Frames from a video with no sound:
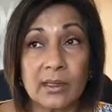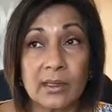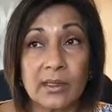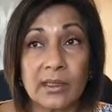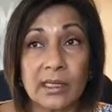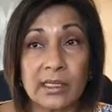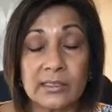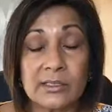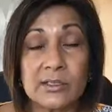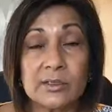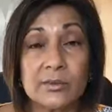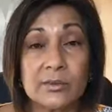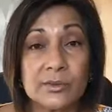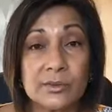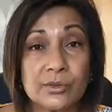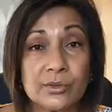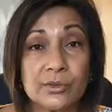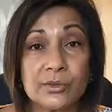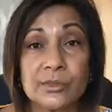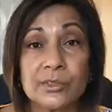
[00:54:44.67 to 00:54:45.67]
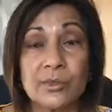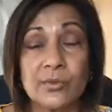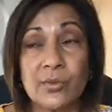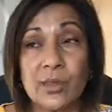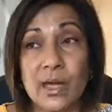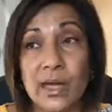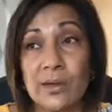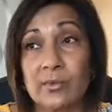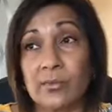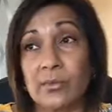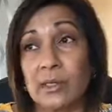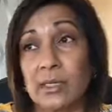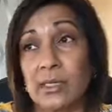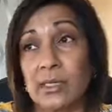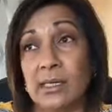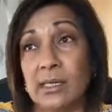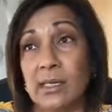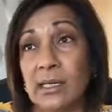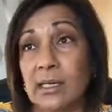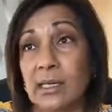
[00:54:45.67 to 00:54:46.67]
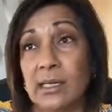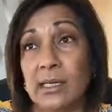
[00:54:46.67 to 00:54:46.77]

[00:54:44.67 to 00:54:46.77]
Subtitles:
That's so true. So that really